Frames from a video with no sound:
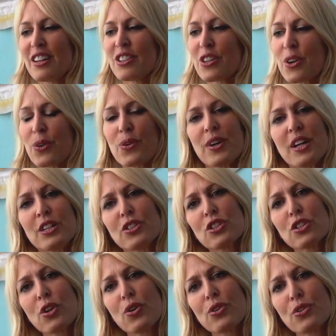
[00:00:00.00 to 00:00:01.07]
So
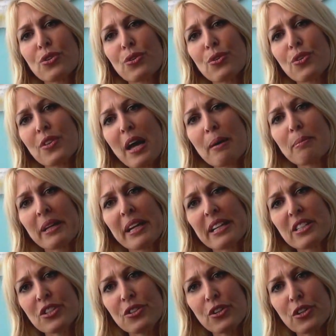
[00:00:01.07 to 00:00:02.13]
just go to that
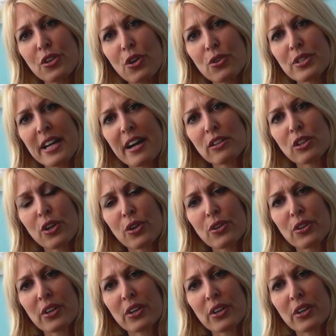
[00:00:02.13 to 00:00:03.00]
place. You could go download.